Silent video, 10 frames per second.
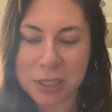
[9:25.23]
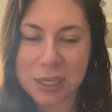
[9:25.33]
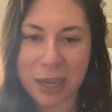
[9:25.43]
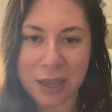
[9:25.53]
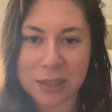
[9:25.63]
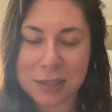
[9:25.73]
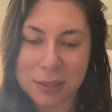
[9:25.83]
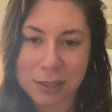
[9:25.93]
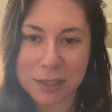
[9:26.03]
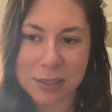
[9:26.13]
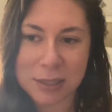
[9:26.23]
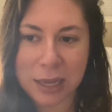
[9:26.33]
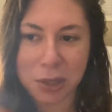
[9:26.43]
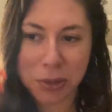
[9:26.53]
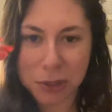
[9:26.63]
tasks, and this is
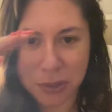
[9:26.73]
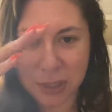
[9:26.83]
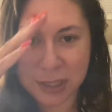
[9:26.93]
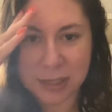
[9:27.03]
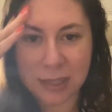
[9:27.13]
how you do this.